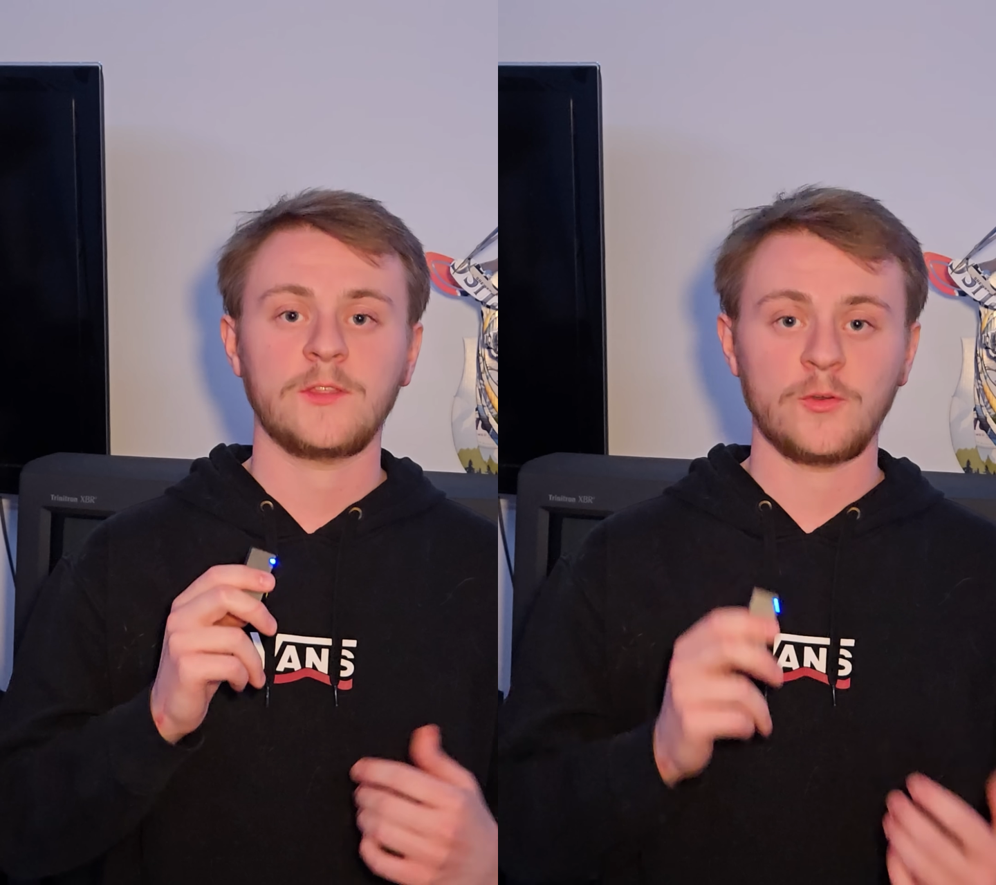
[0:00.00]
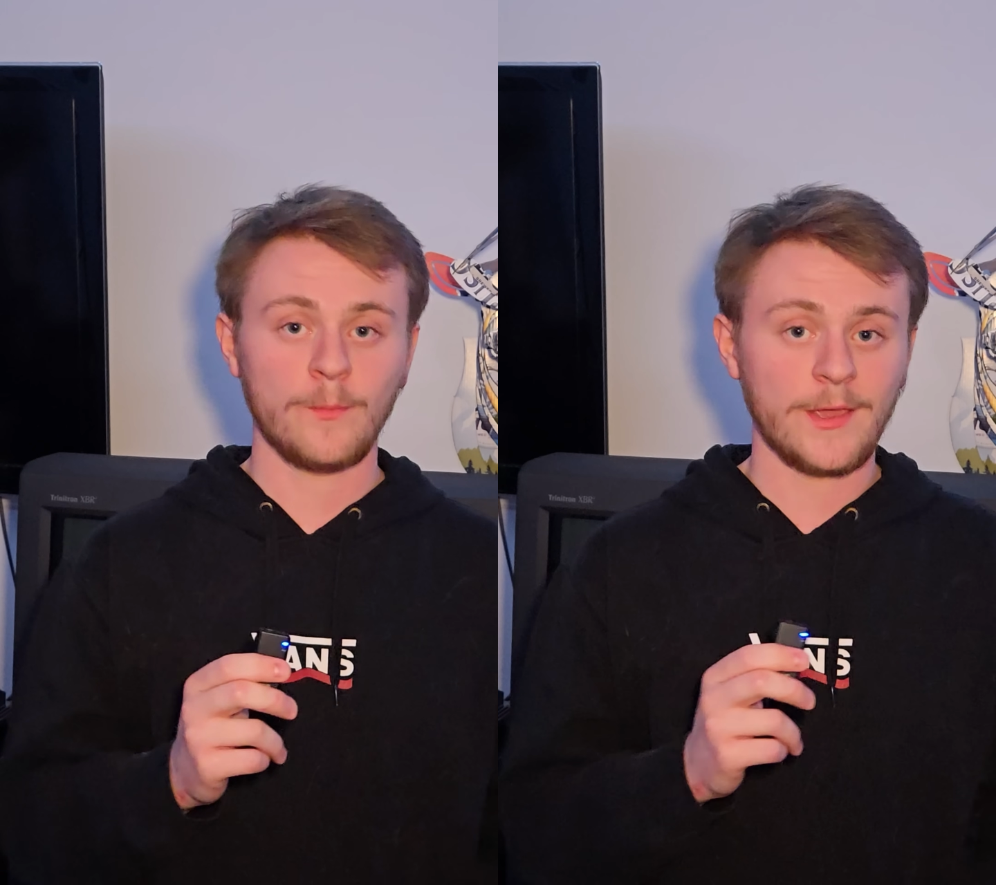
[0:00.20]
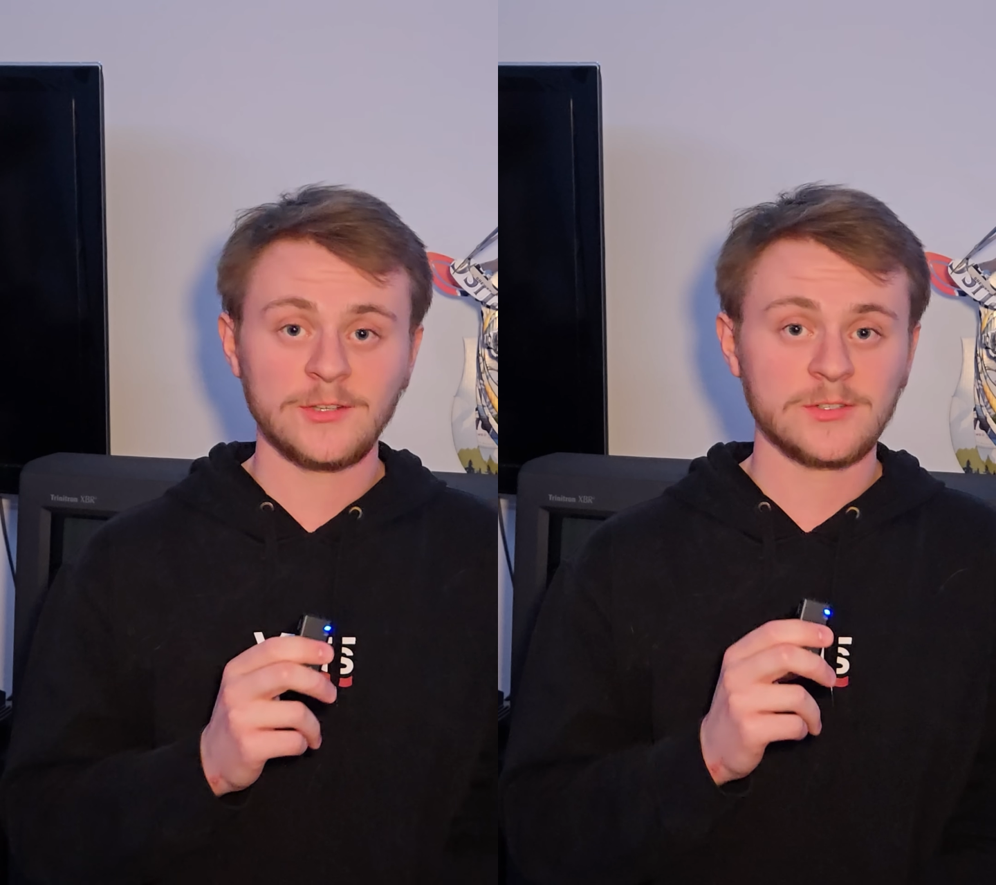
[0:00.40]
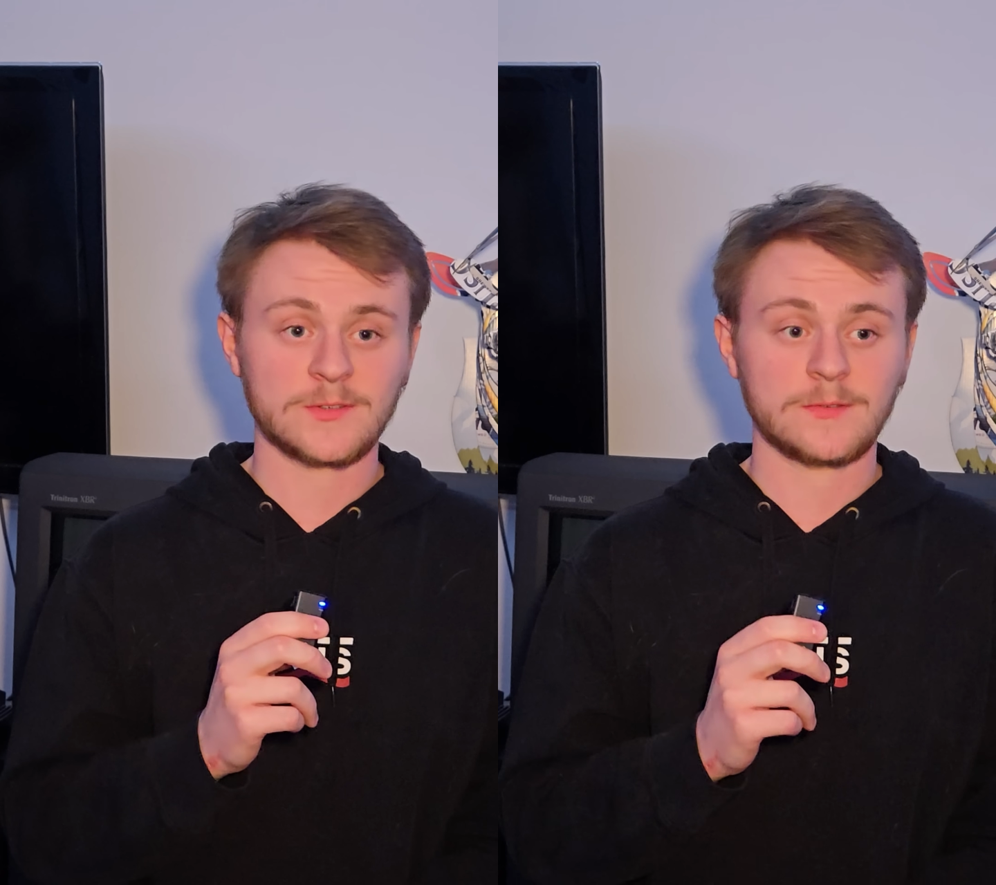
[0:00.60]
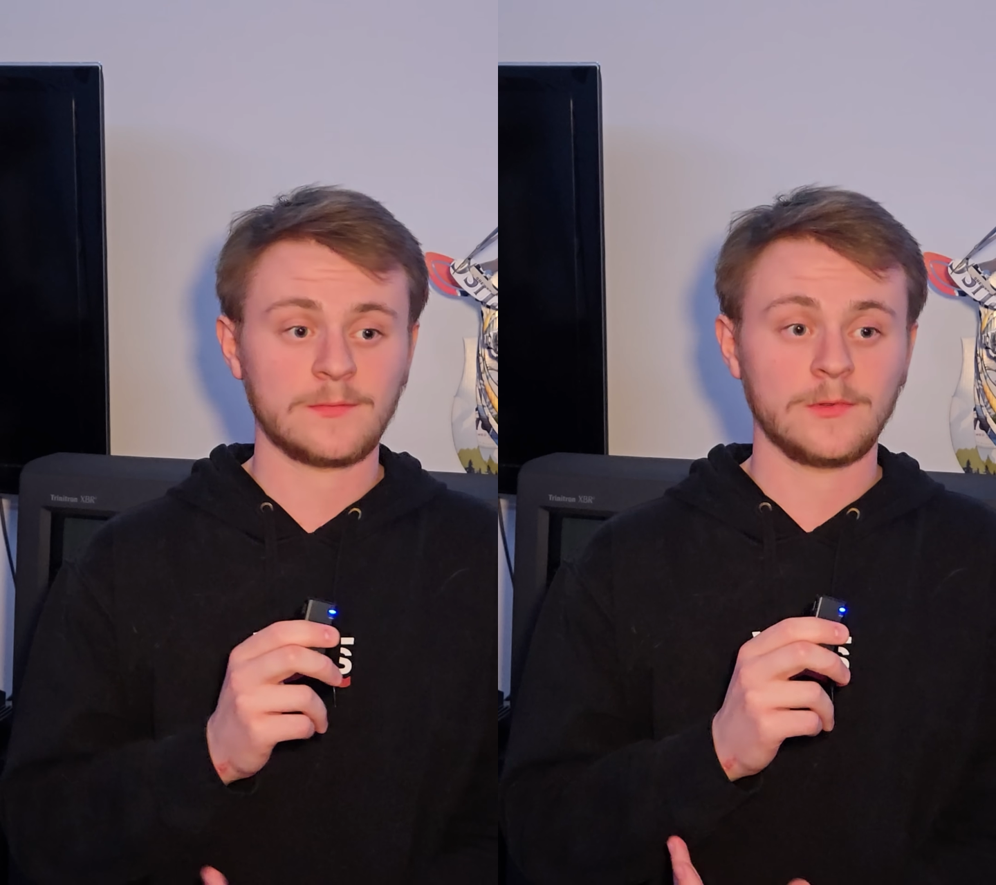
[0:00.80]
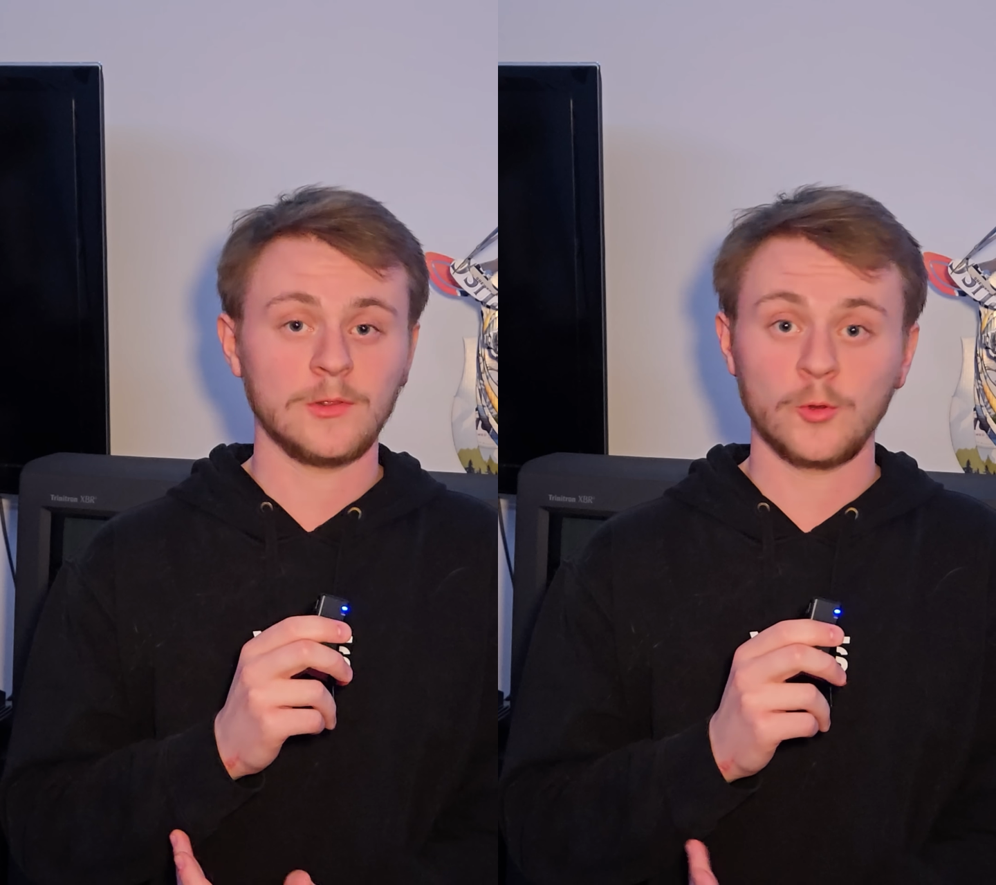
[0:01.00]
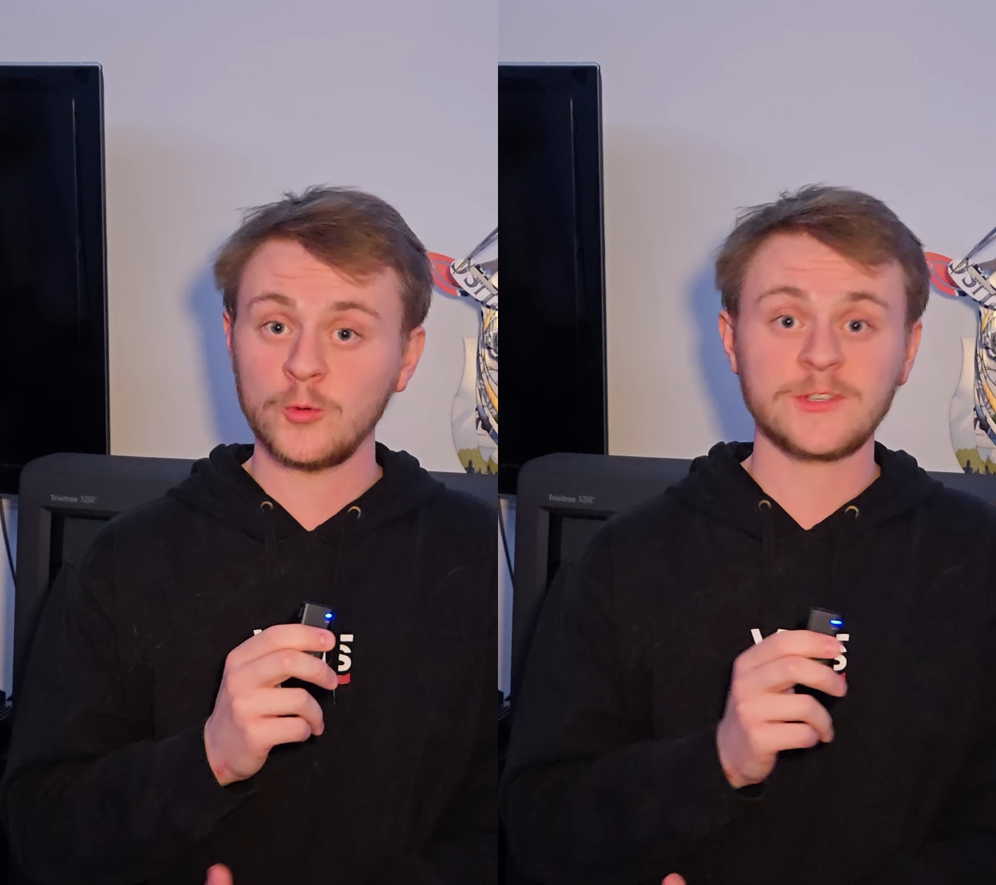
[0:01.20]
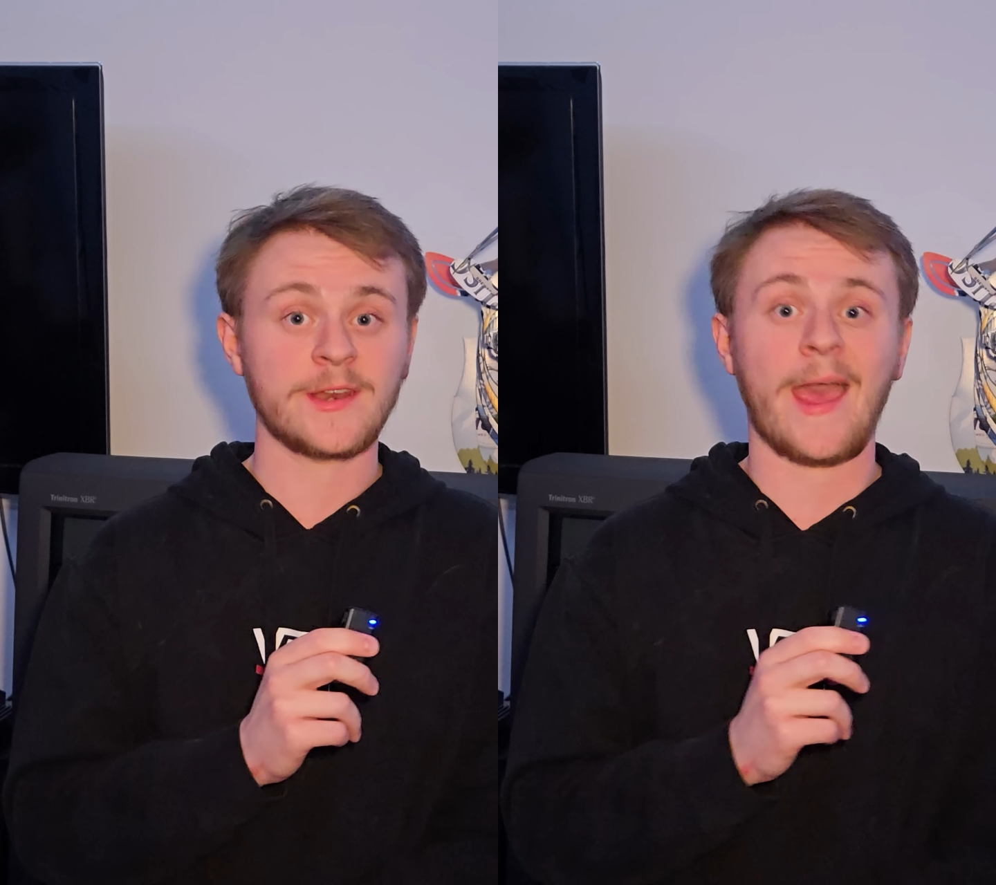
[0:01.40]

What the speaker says: you may just lose an